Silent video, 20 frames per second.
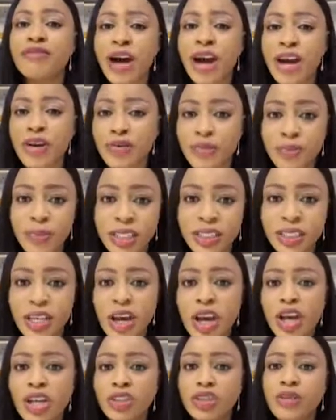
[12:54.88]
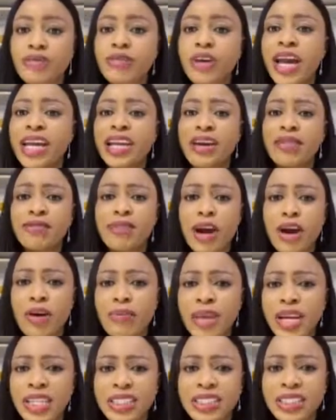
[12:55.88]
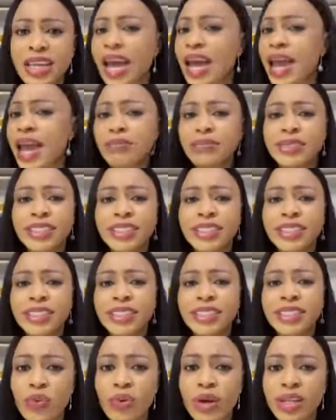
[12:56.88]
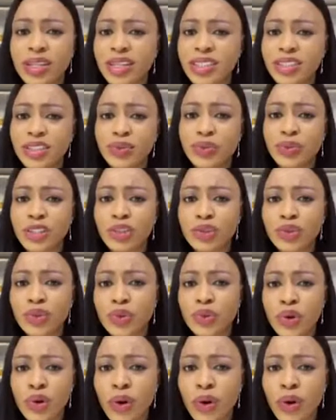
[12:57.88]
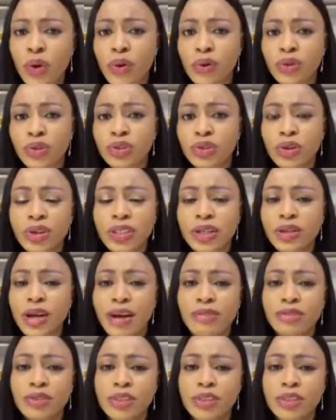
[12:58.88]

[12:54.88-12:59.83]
in your environment. So if you're in an environment, MTN doesn't work well, then switch to Glow. You